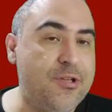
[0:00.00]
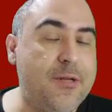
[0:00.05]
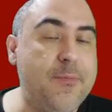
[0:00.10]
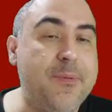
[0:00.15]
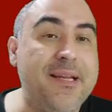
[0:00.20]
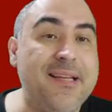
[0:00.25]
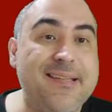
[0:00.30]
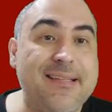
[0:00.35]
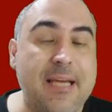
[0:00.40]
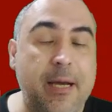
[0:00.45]
It
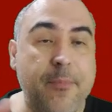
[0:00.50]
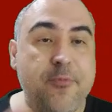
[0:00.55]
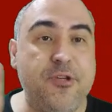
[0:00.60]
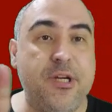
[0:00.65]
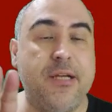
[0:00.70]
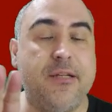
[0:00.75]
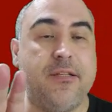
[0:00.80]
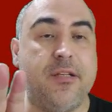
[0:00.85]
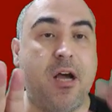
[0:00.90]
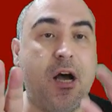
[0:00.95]
means
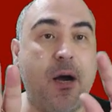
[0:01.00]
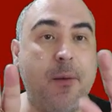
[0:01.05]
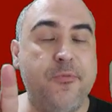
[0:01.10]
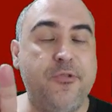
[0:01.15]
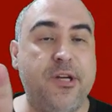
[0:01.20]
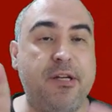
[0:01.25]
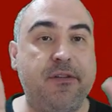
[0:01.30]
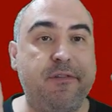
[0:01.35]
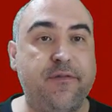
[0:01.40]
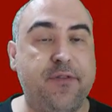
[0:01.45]
subject,
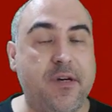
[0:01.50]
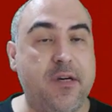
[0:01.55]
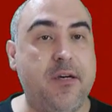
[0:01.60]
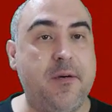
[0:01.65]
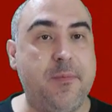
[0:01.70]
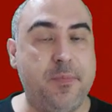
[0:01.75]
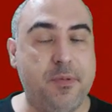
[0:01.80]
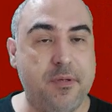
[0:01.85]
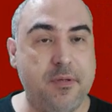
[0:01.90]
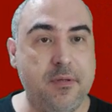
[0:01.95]
object,
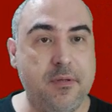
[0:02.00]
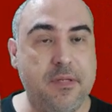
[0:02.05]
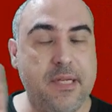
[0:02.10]
verb.